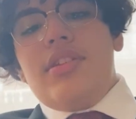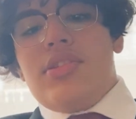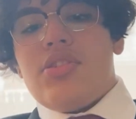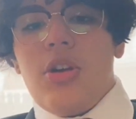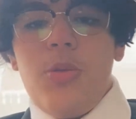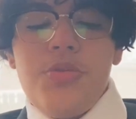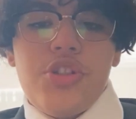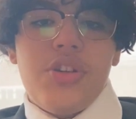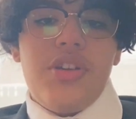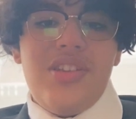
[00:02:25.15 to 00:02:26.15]

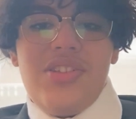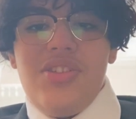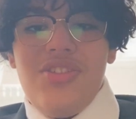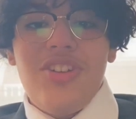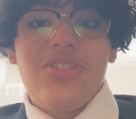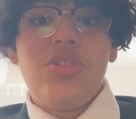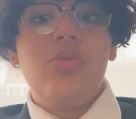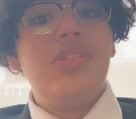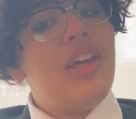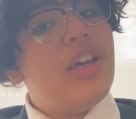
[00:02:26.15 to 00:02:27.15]
sculpture is not only